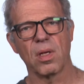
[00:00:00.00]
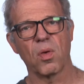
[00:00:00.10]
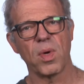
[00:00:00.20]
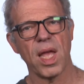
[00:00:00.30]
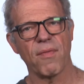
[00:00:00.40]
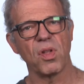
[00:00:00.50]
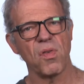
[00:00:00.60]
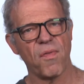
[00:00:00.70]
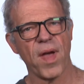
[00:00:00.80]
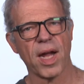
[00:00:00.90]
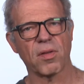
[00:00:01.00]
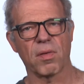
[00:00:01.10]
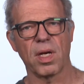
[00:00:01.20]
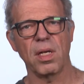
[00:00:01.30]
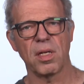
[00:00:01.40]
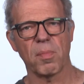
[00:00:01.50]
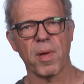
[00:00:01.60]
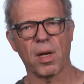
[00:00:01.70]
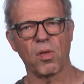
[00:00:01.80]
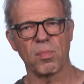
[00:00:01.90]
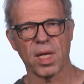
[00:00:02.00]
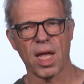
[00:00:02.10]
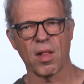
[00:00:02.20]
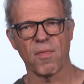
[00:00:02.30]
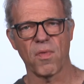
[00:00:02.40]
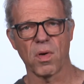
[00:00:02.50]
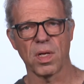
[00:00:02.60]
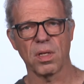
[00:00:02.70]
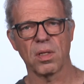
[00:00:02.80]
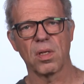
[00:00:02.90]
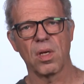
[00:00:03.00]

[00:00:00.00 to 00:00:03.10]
We have a new factory near Petaluma, California,